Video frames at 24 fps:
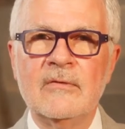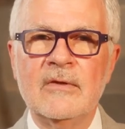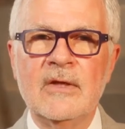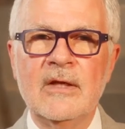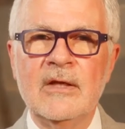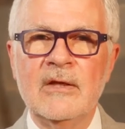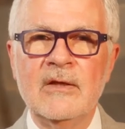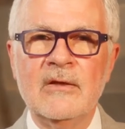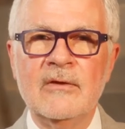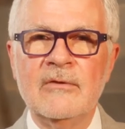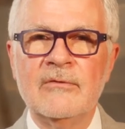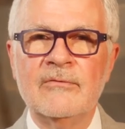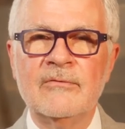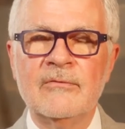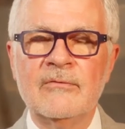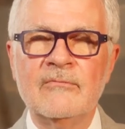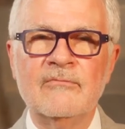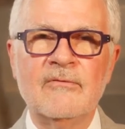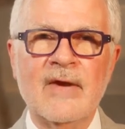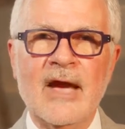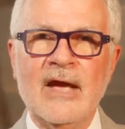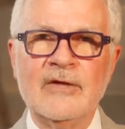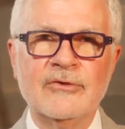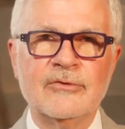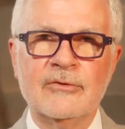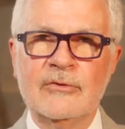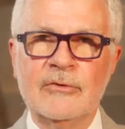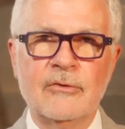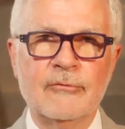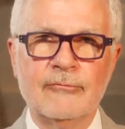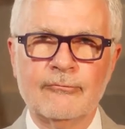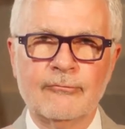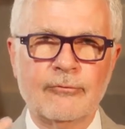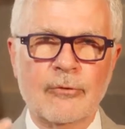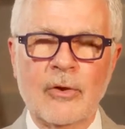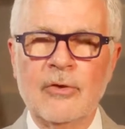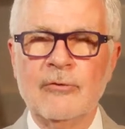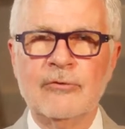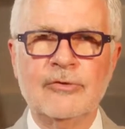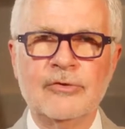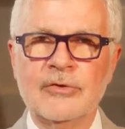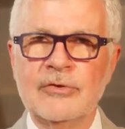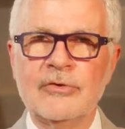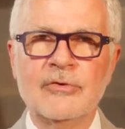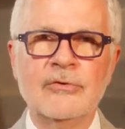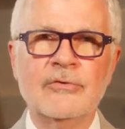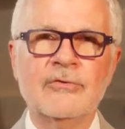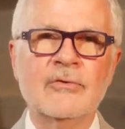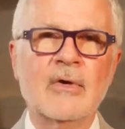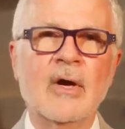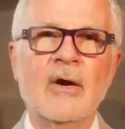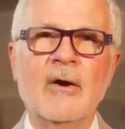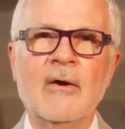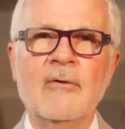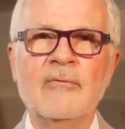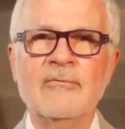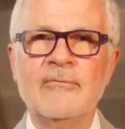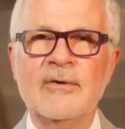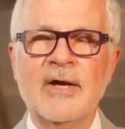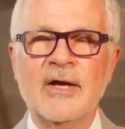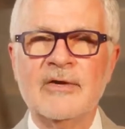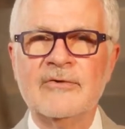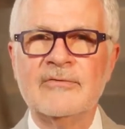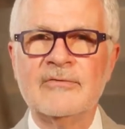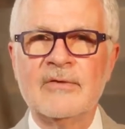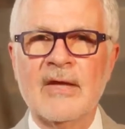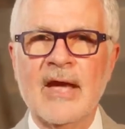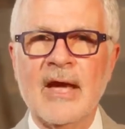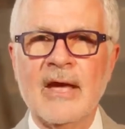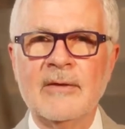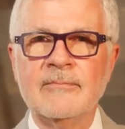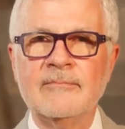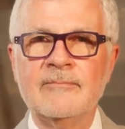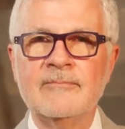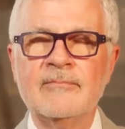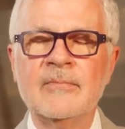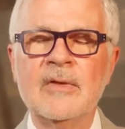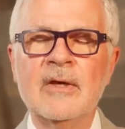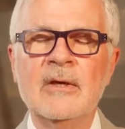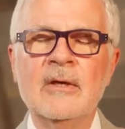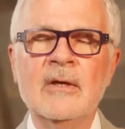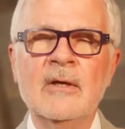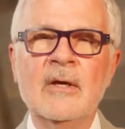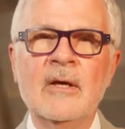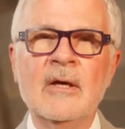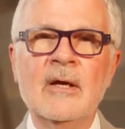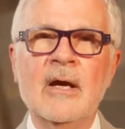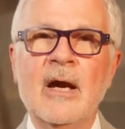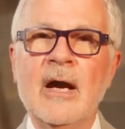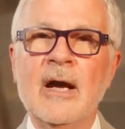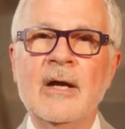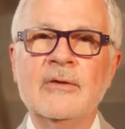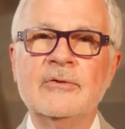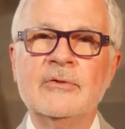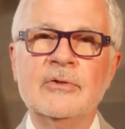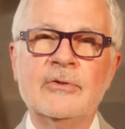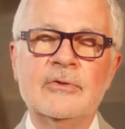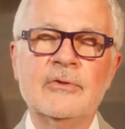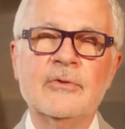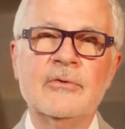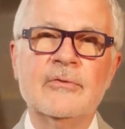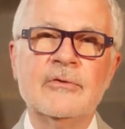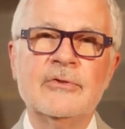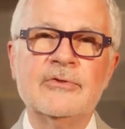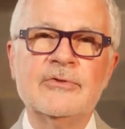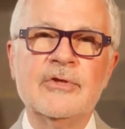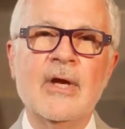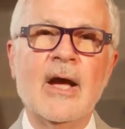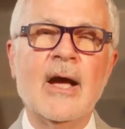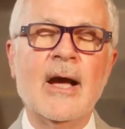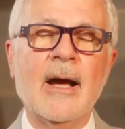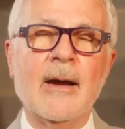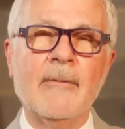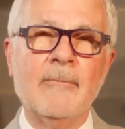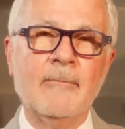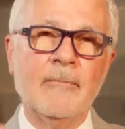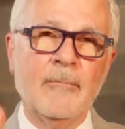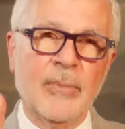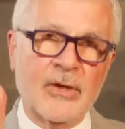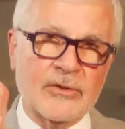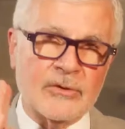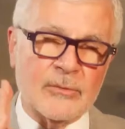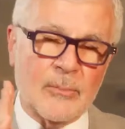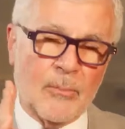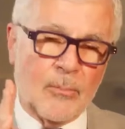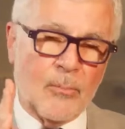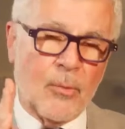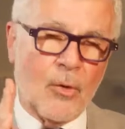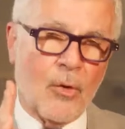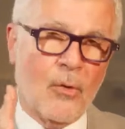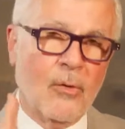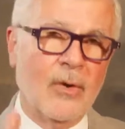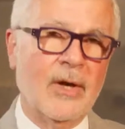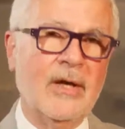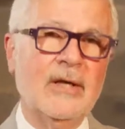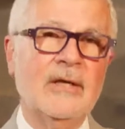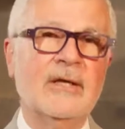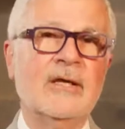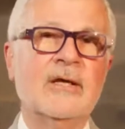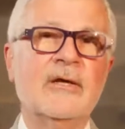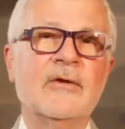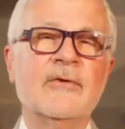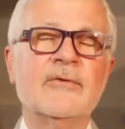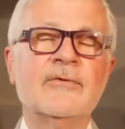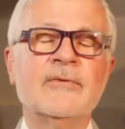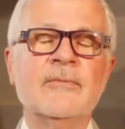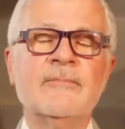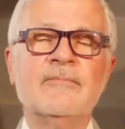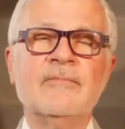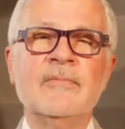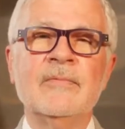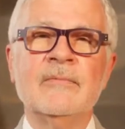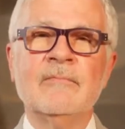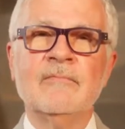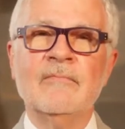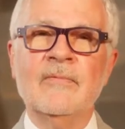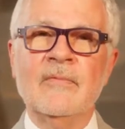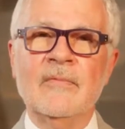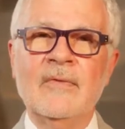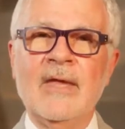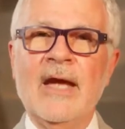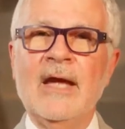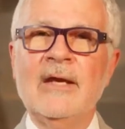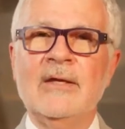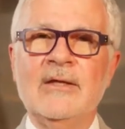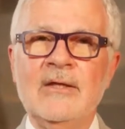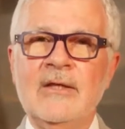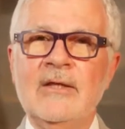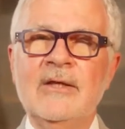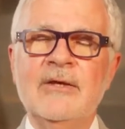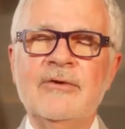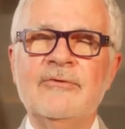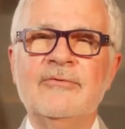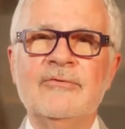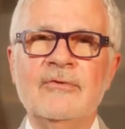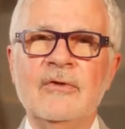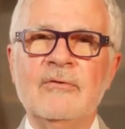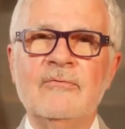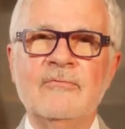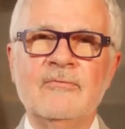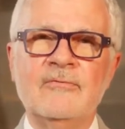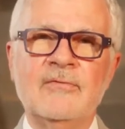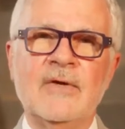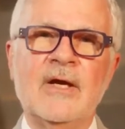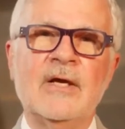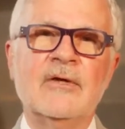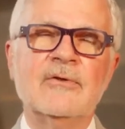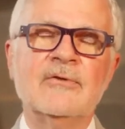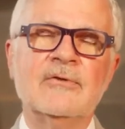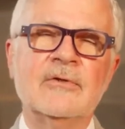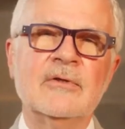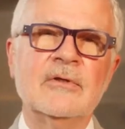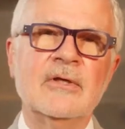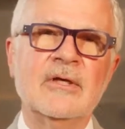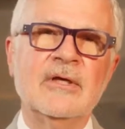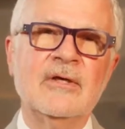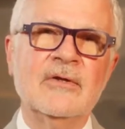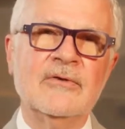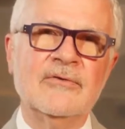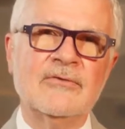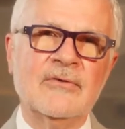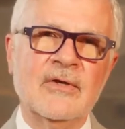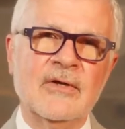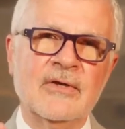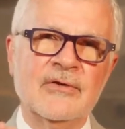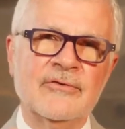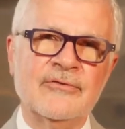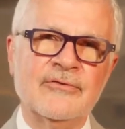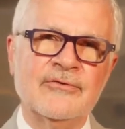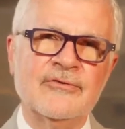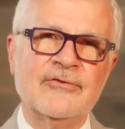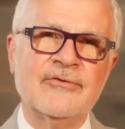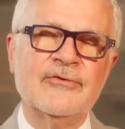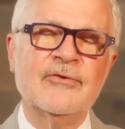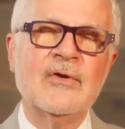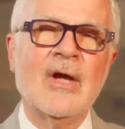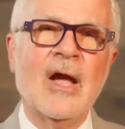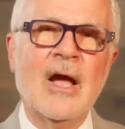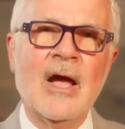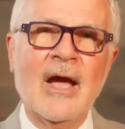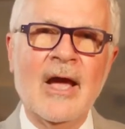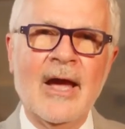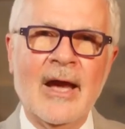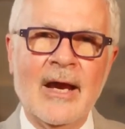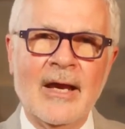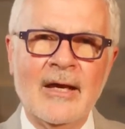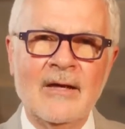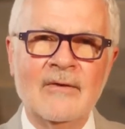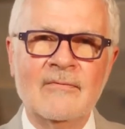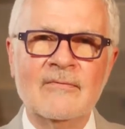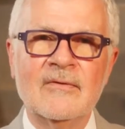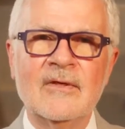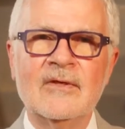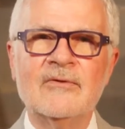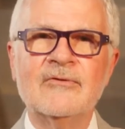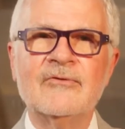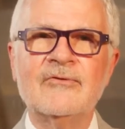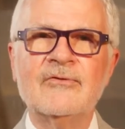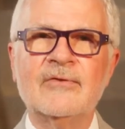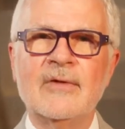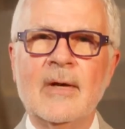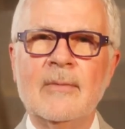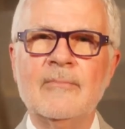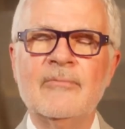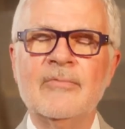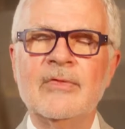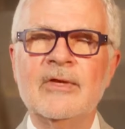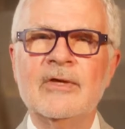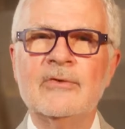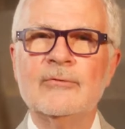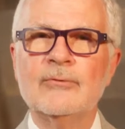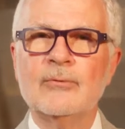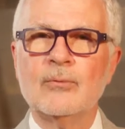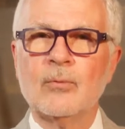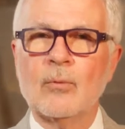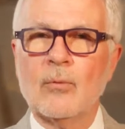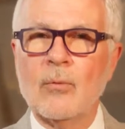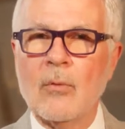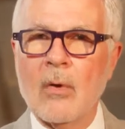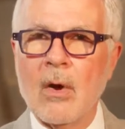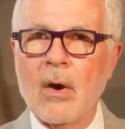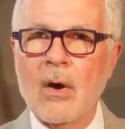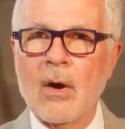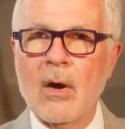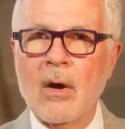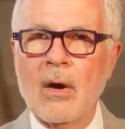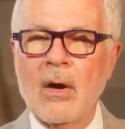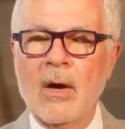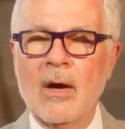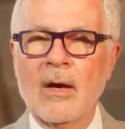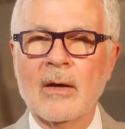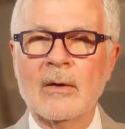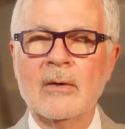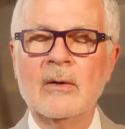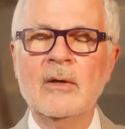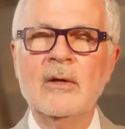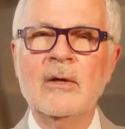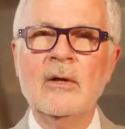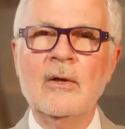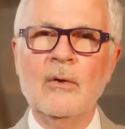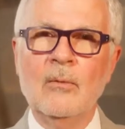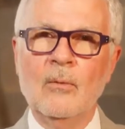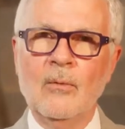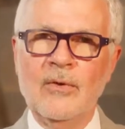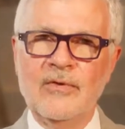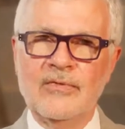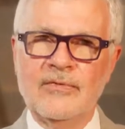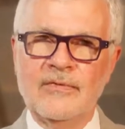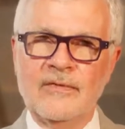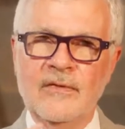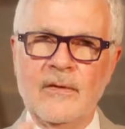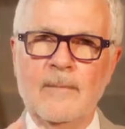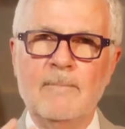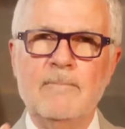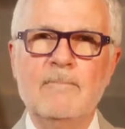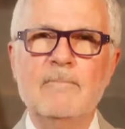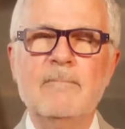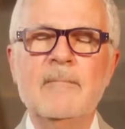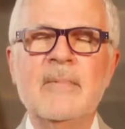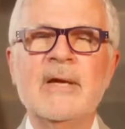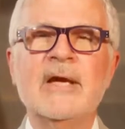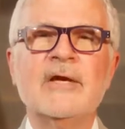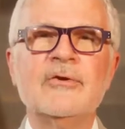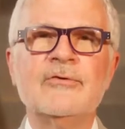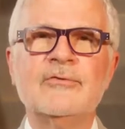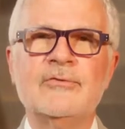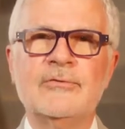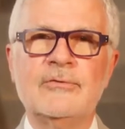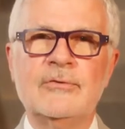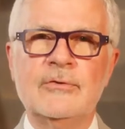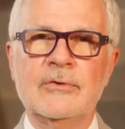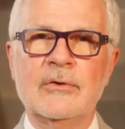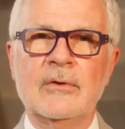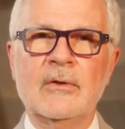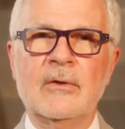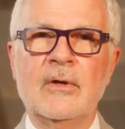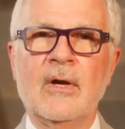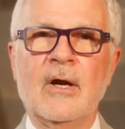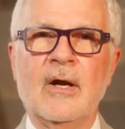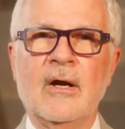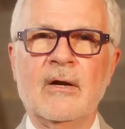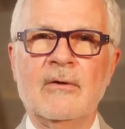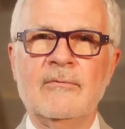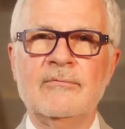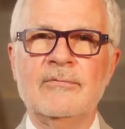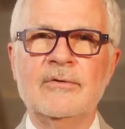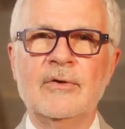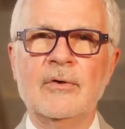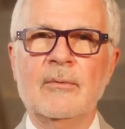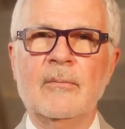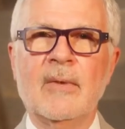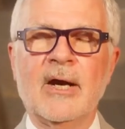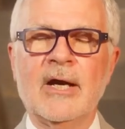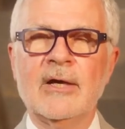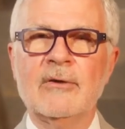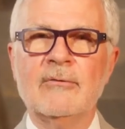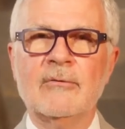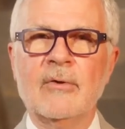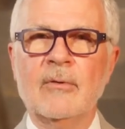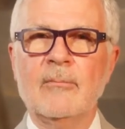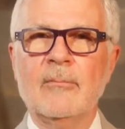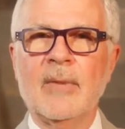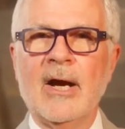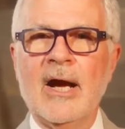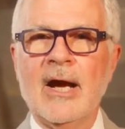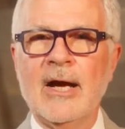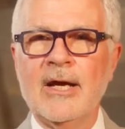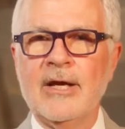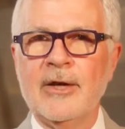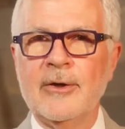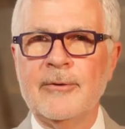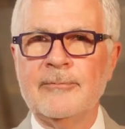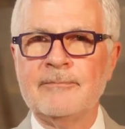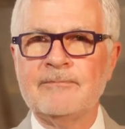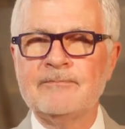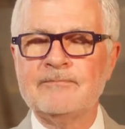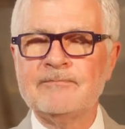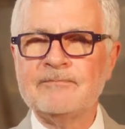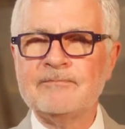these vaginal troches of nystatin to do the job. But the point is that yeast infection is a sign that something's wrong with the mixture of your microbiome.